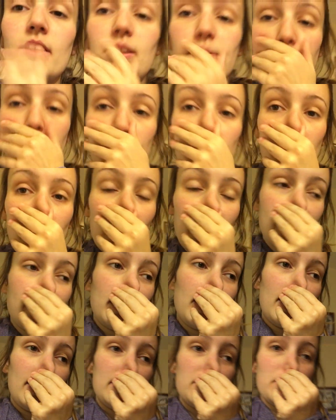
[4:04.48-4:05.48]
been a long
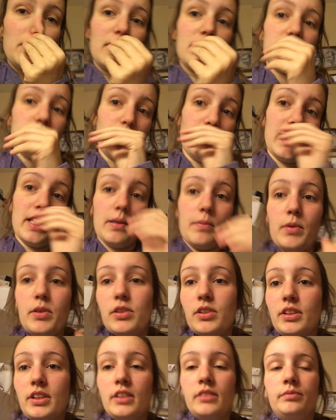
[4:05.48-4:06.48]
day because we had to wake up
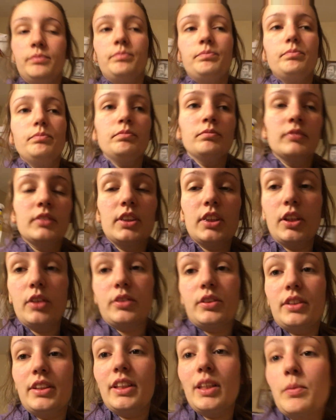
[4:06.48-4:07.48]
early to go
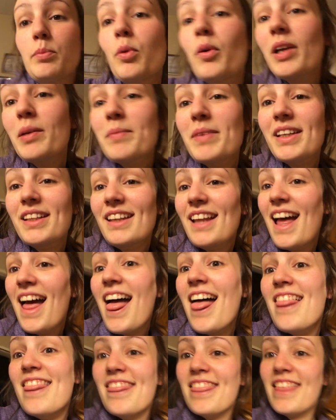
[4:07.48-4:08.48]
to the appointment.
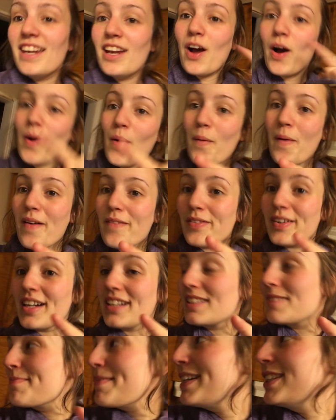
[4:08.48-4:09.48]
That, oh, I
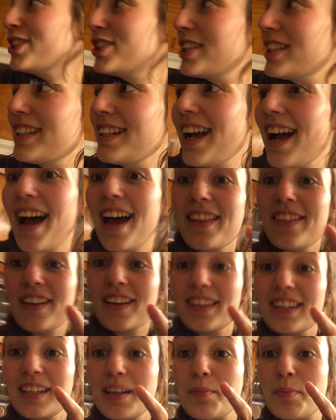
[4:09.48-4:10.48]
forgot to mention, I
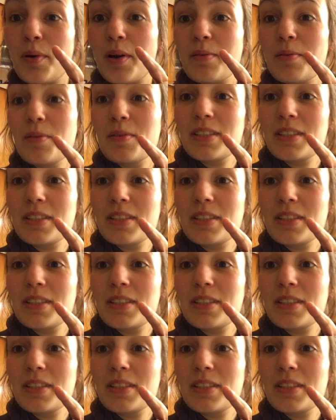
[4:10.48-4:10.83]
thought the appointment